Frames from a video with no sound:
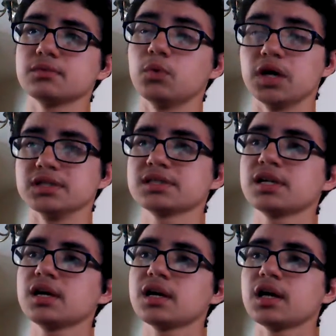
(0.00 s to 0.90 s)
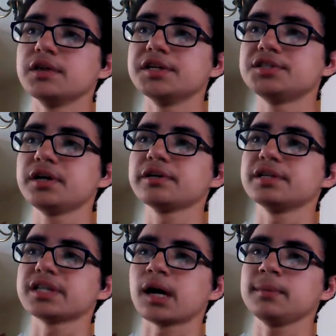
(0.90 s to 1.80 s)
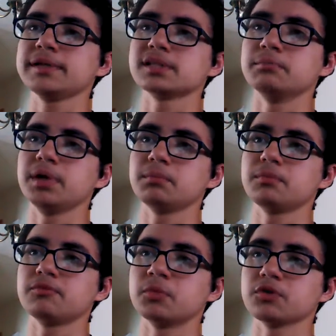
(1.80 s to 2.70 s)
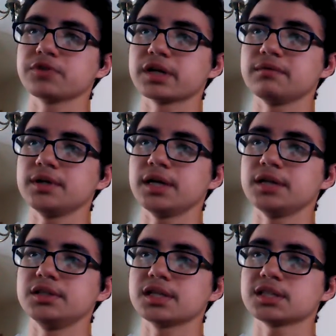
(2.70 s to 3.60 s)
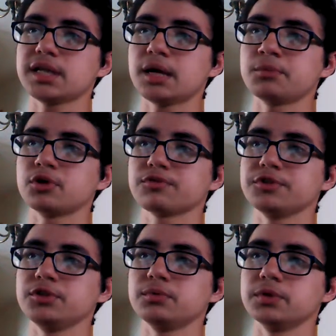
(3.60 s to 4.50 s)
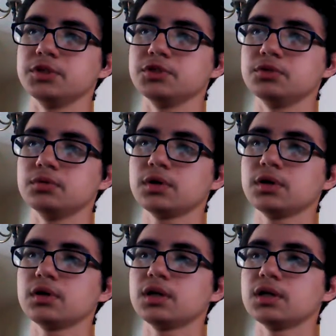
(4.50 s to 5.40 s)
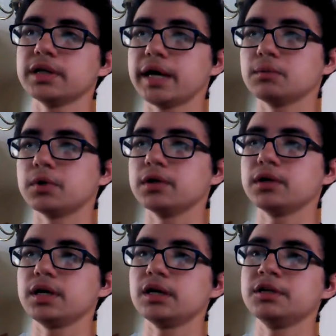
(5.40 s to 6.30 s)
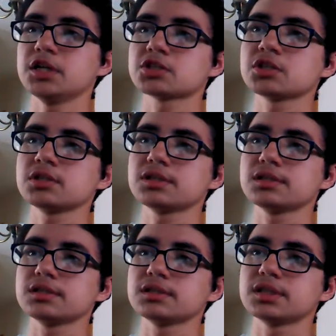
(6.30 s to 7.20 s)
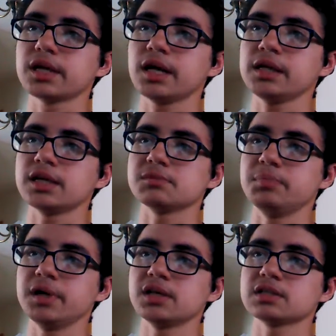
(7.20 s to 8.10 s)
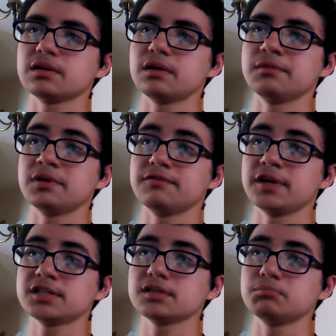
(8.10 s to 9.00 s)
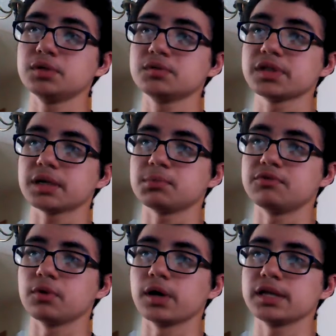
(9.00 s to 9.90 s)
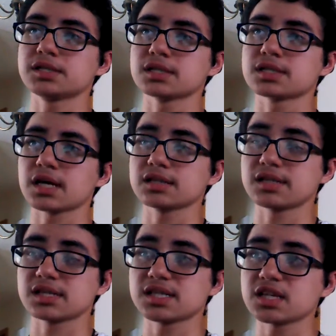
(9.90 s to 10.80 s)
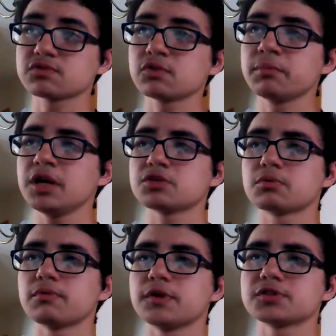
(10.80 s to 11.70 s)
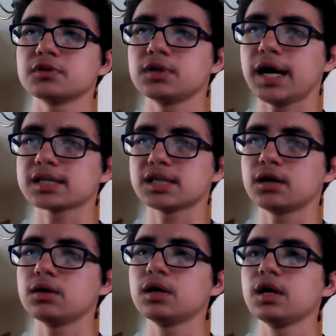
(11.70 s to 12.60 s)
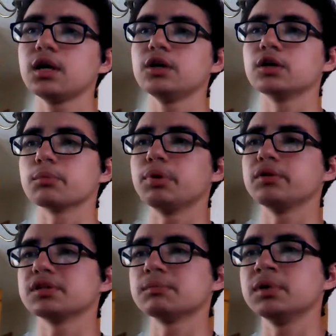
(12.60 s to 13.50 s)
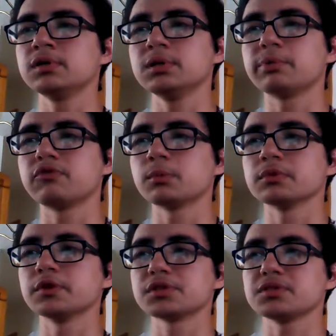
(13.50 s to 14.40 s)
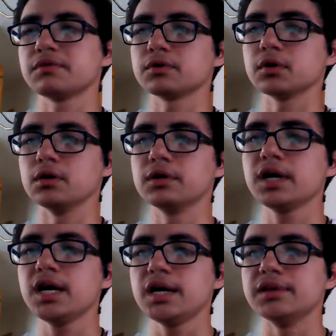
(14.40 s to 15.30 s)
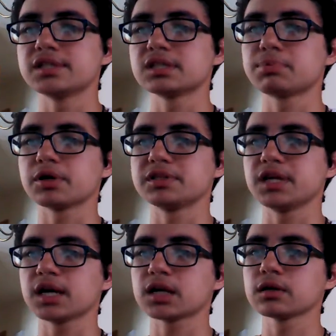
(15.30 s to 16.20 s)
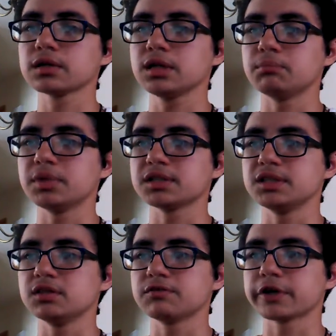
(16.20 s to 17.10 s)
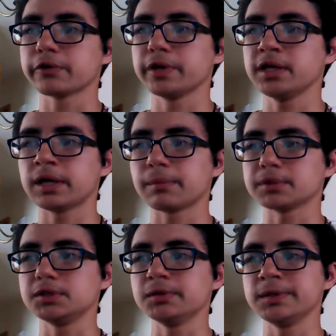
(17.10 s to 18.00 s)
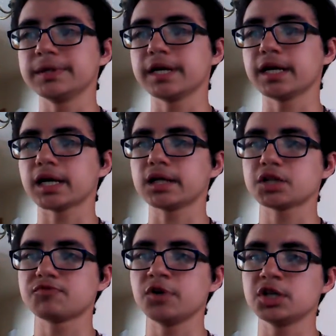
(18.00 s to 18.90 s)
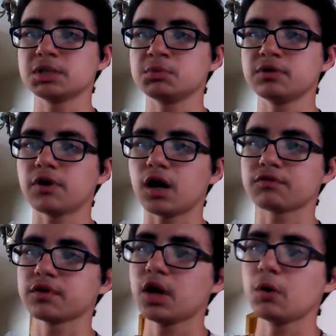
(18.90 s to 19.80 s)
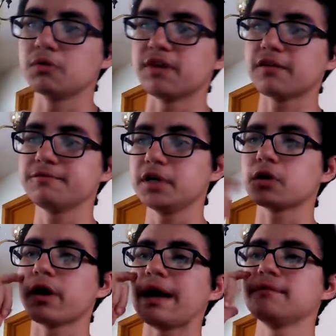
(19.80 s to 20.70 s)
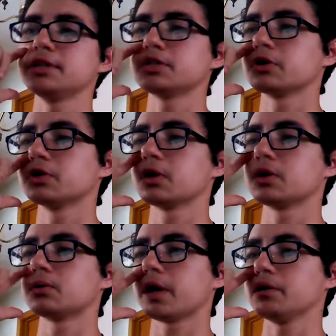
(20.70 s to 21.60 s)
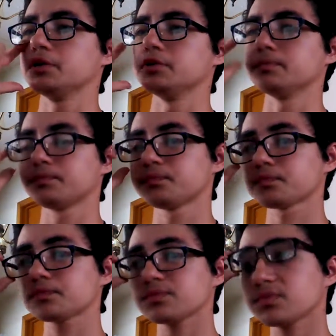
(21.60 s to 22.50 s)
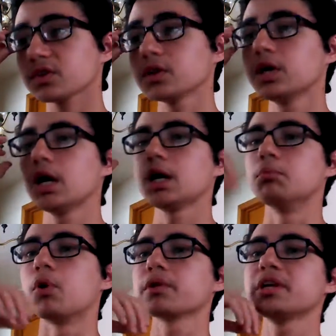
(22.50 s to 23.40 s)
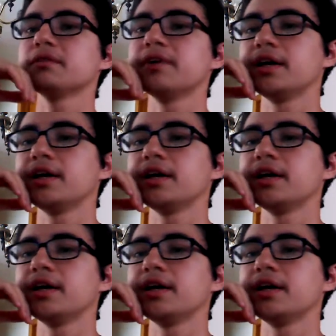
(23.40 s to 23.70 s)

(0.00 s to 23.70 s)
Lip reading: was. This year the timing is a bit more forgiving, and it does a lot more for you when you land one. In addition to getting as bit of an offensive boost like before, a successful major reversal locks out your opponent's ability to perform reversals of their own. This is particularly a big deal for creating an opportunity to get a clutch finishing move off without fear of having it turn on around you. More than